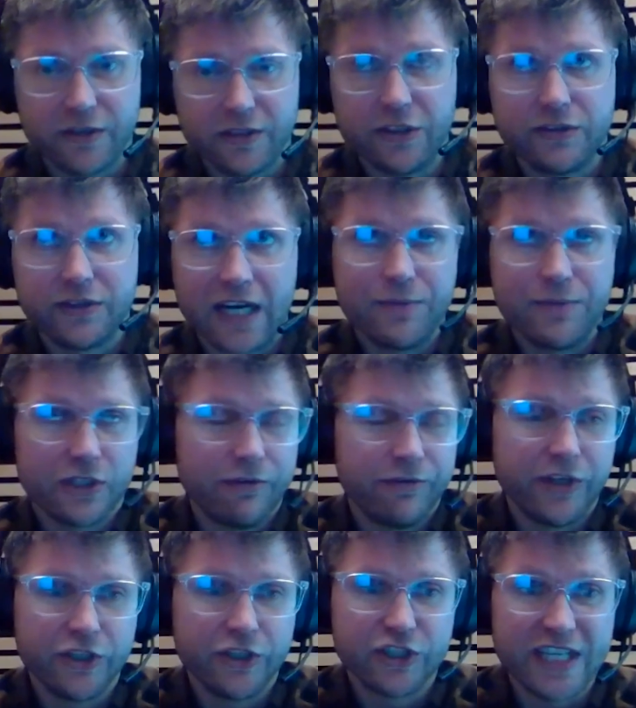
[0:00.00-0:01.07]
time to
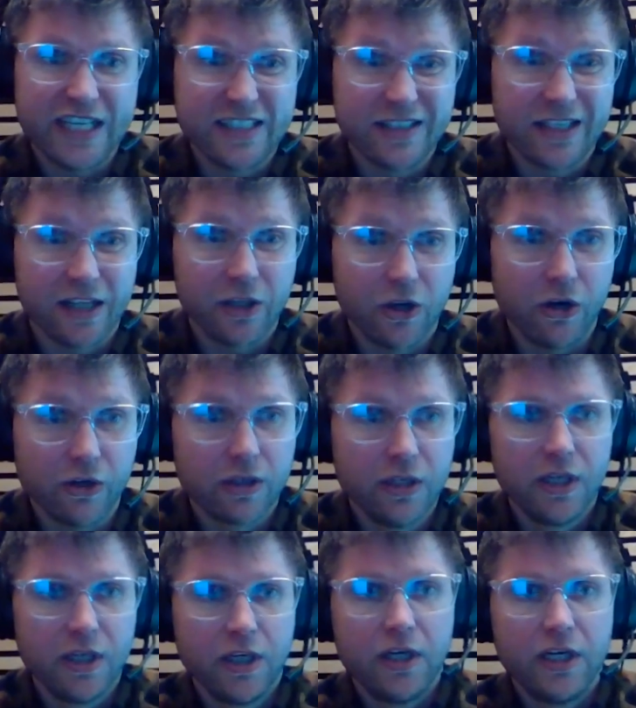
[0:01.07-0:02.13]
conversion isn't that long,
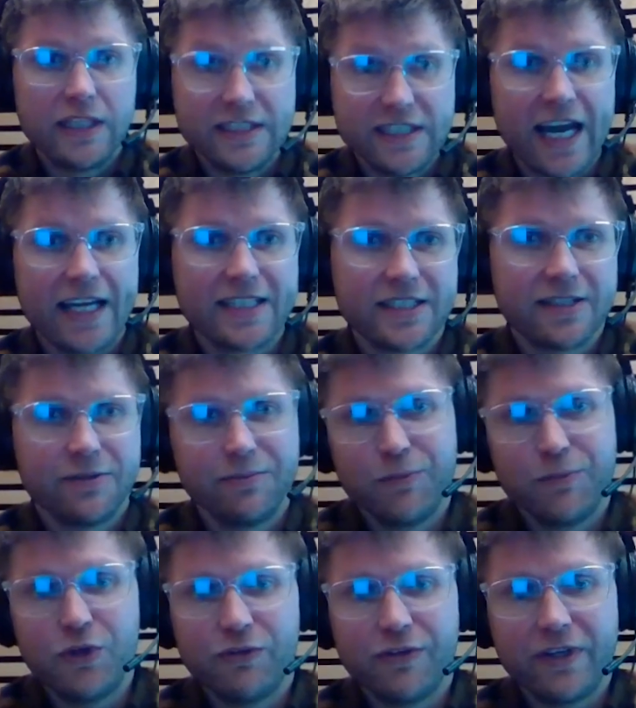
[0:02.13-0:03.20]
test
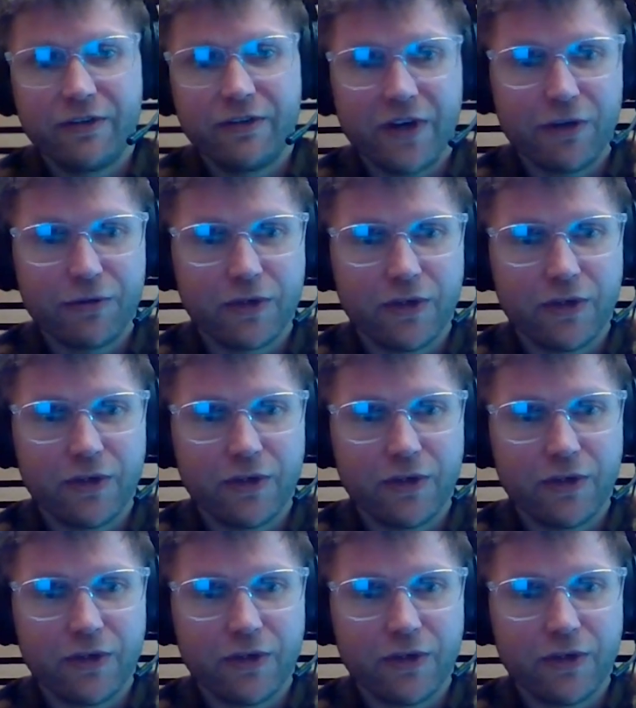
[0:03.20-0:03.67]
moving further